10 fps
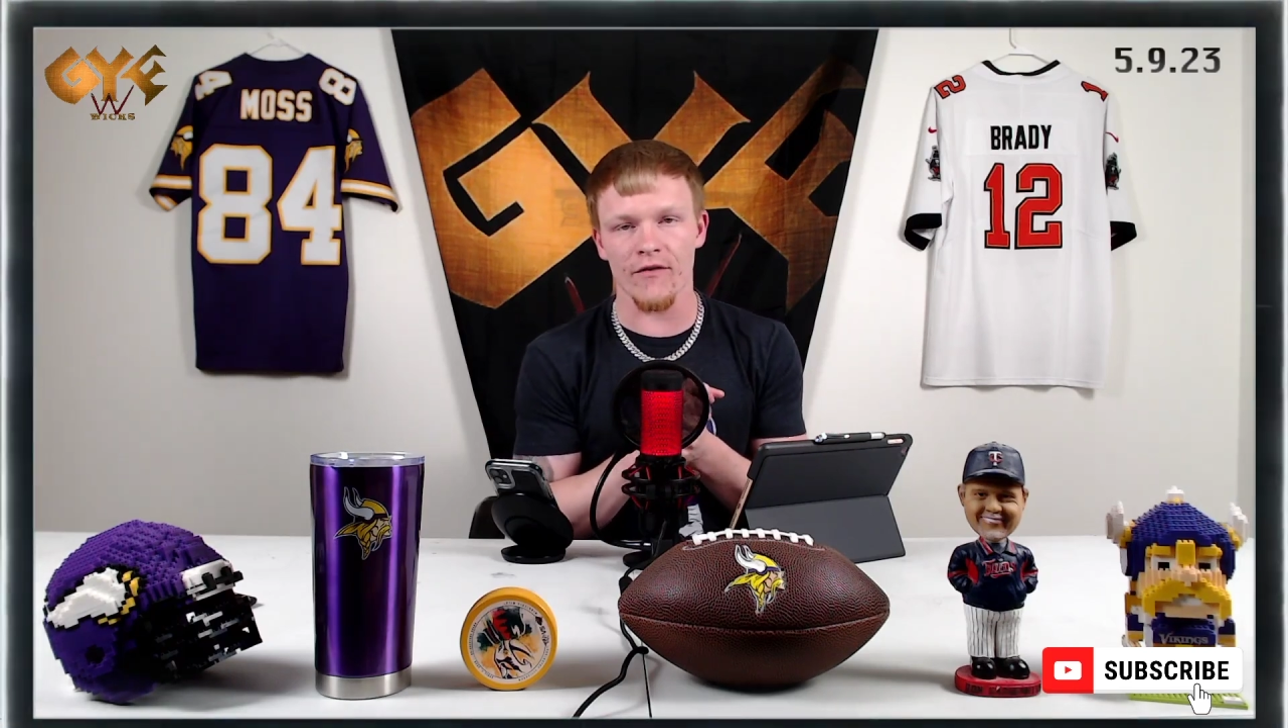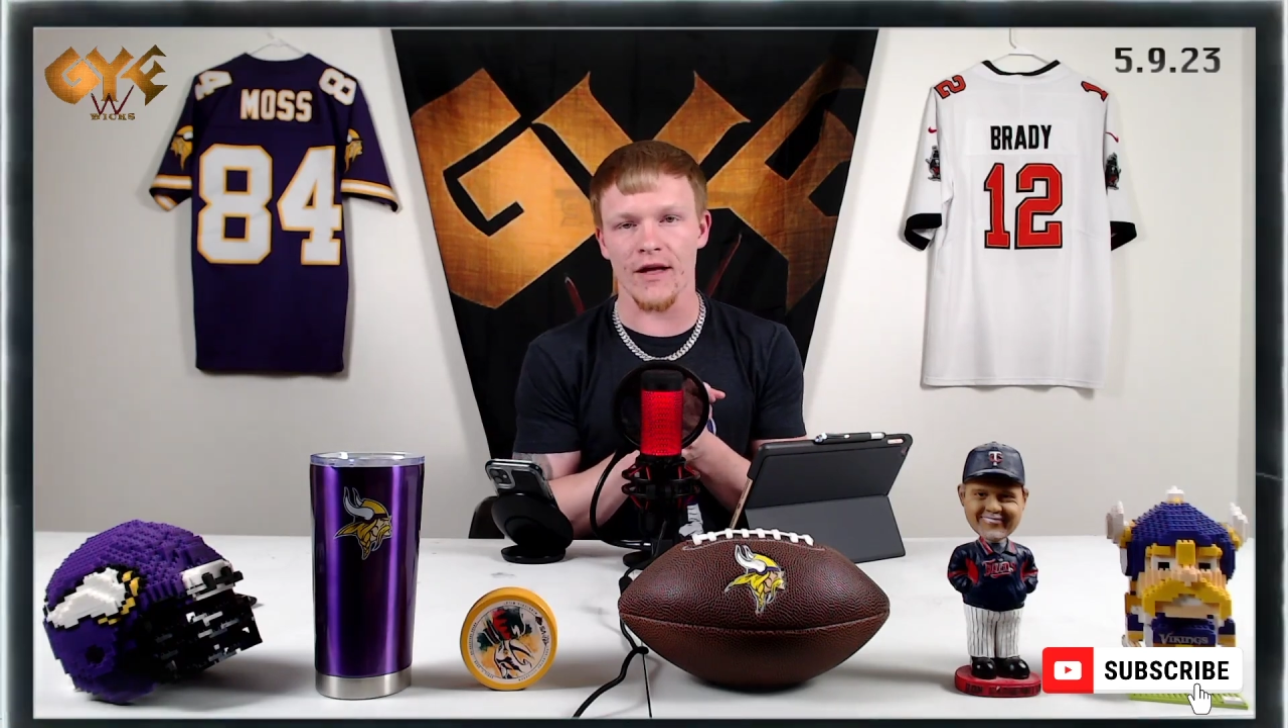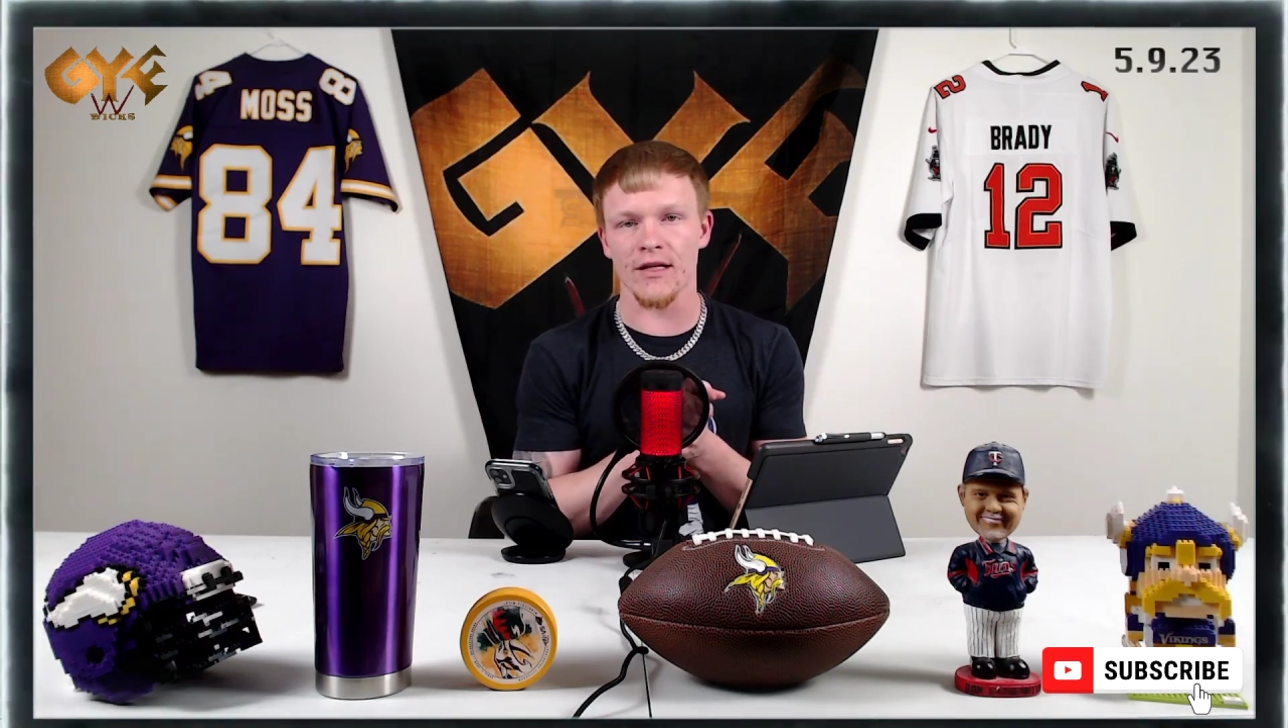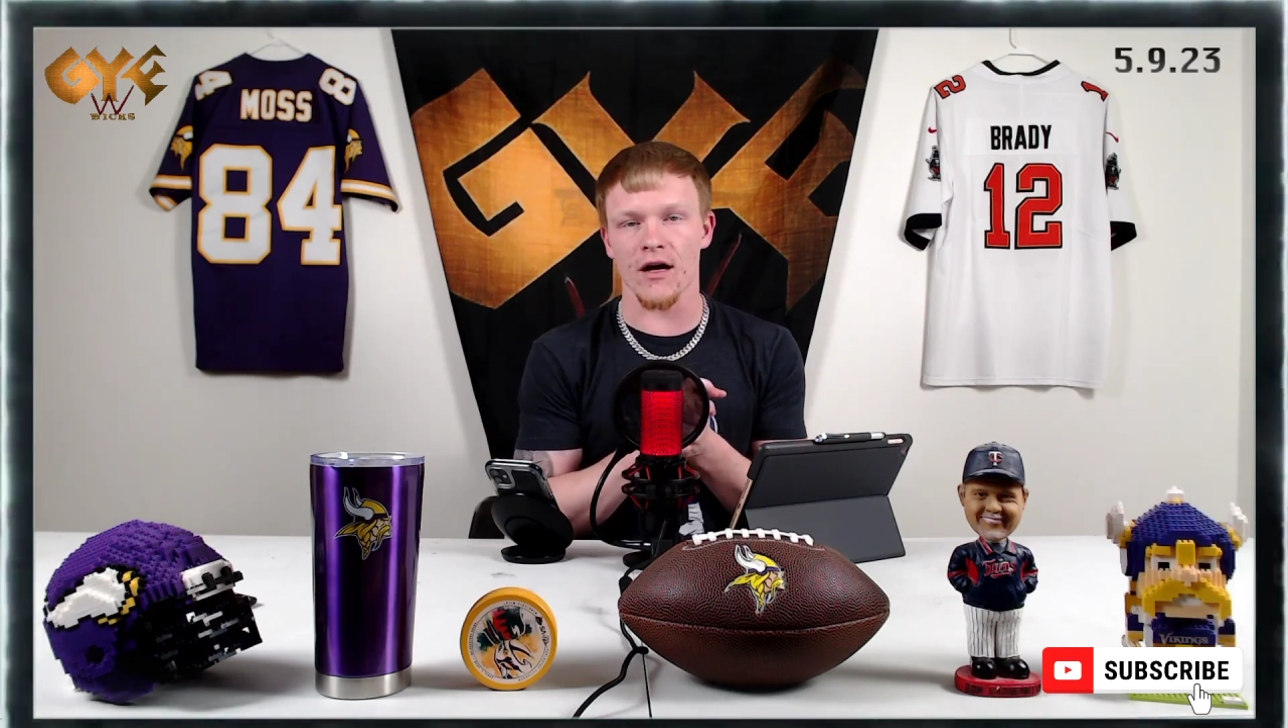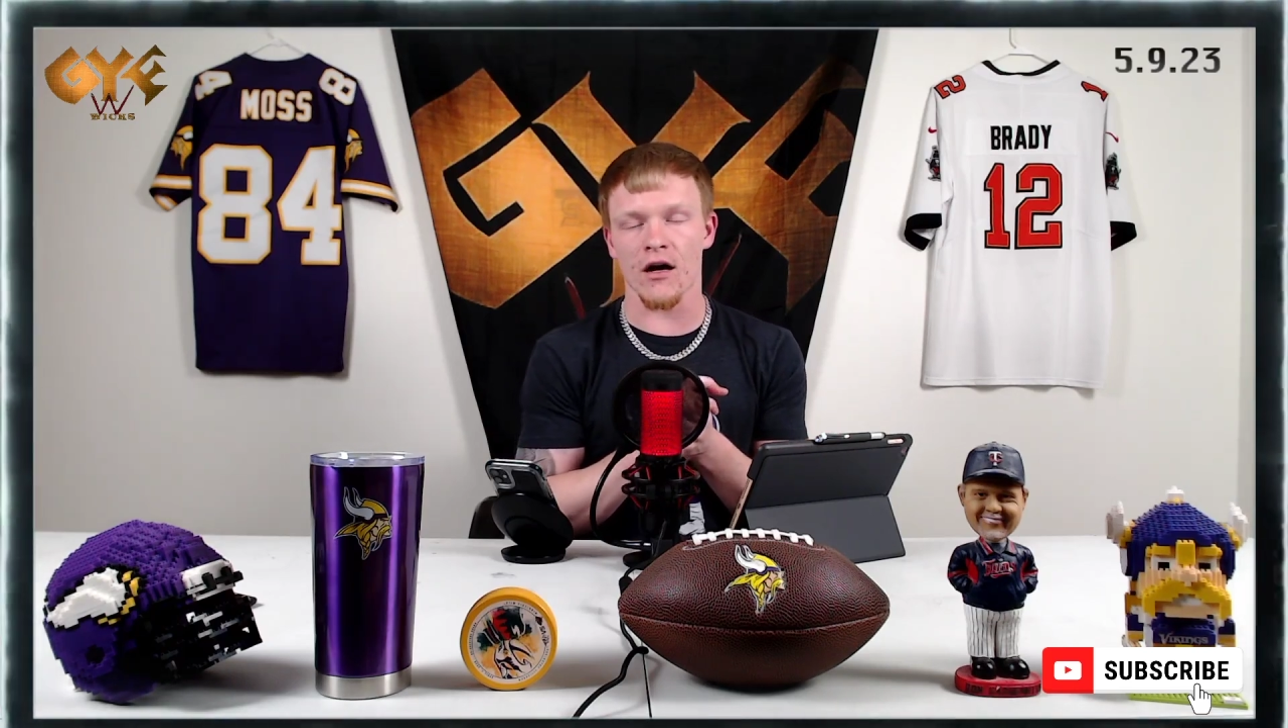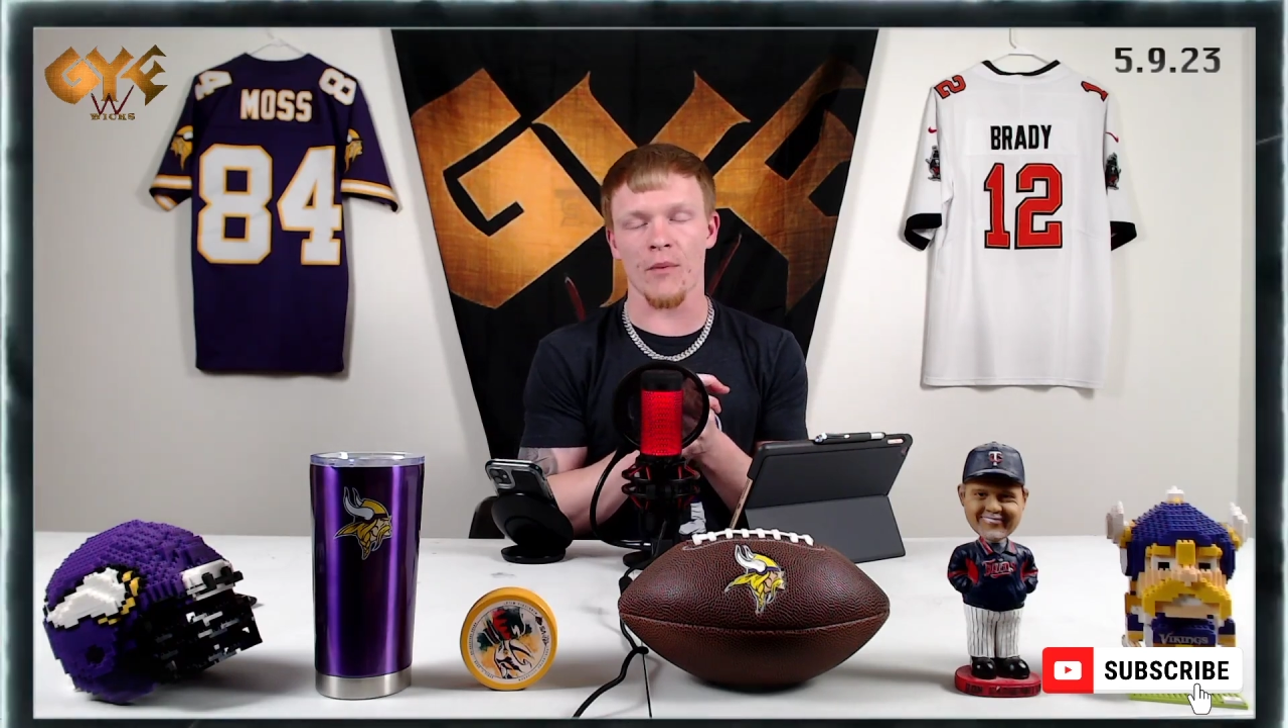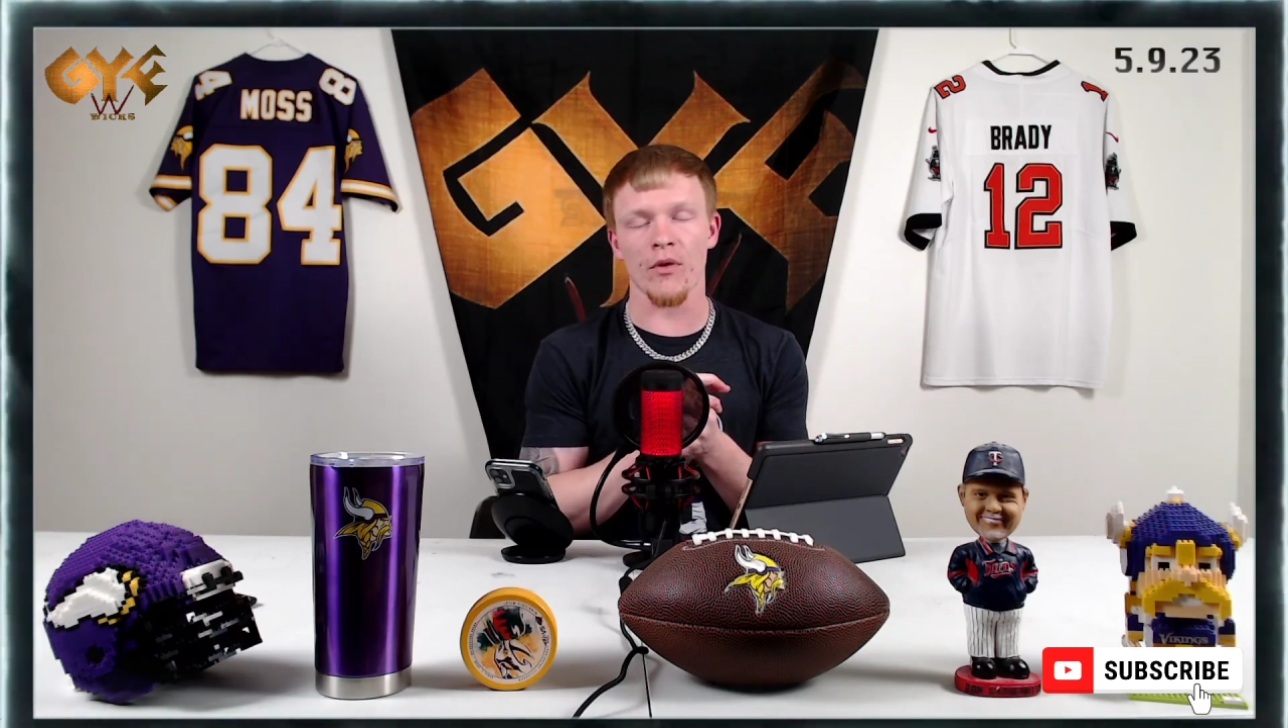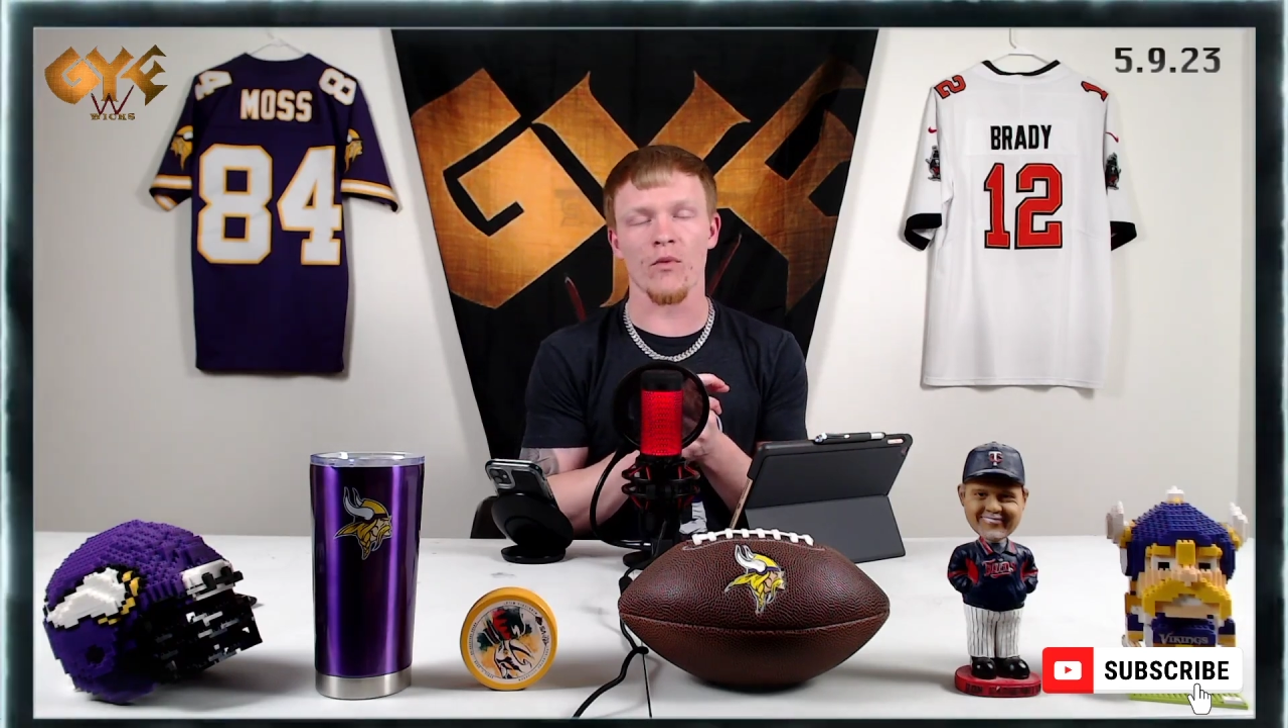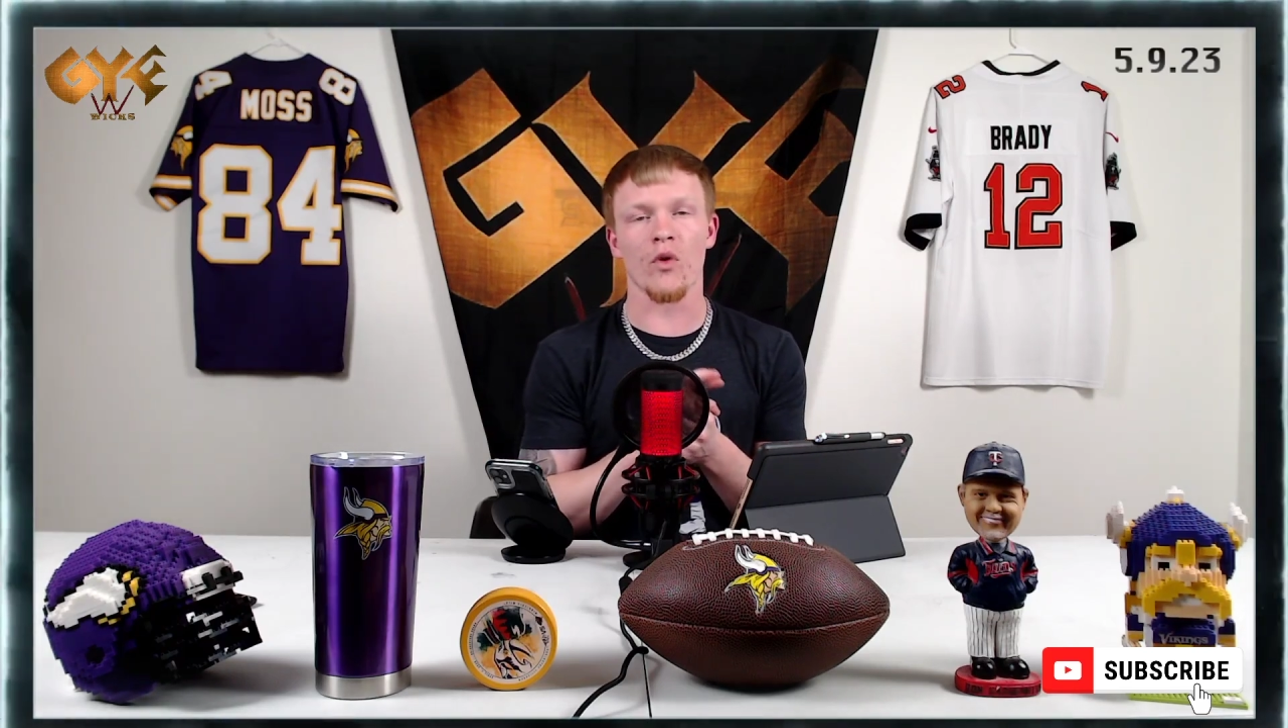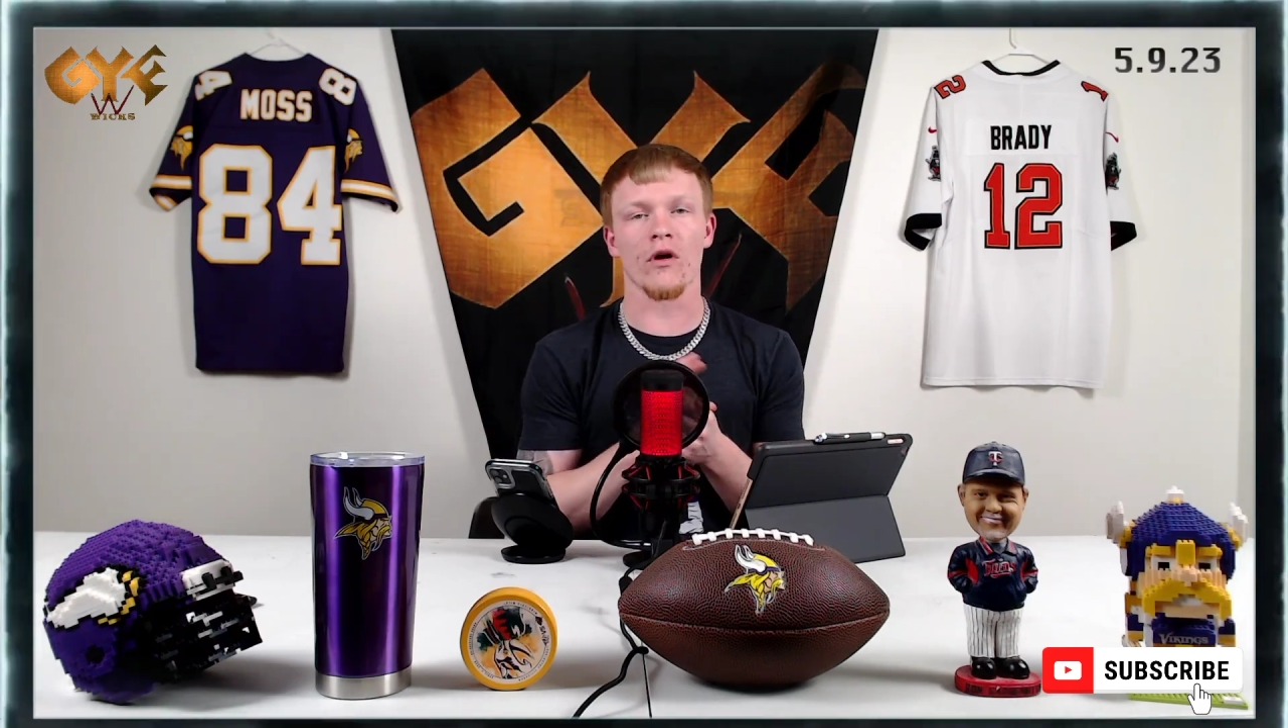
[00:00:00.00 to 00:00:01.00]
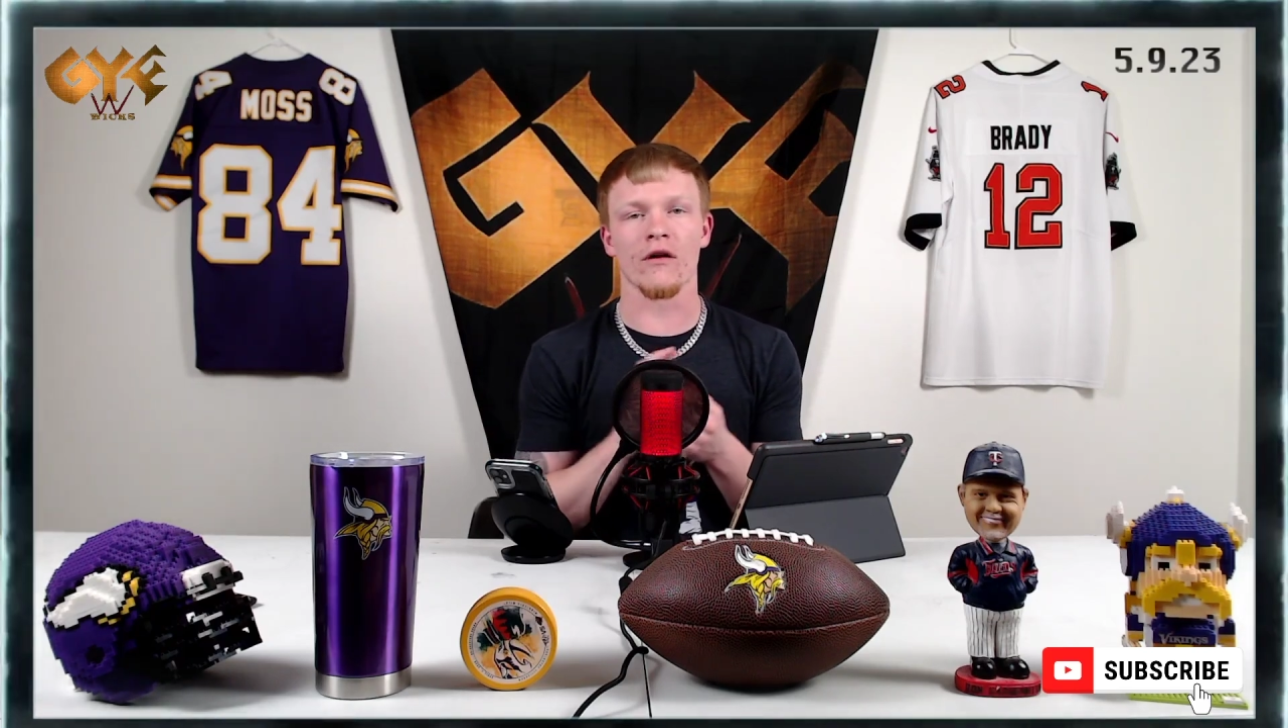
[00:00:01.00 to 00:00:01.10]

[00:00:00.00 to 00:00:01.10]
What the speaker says: and a couple more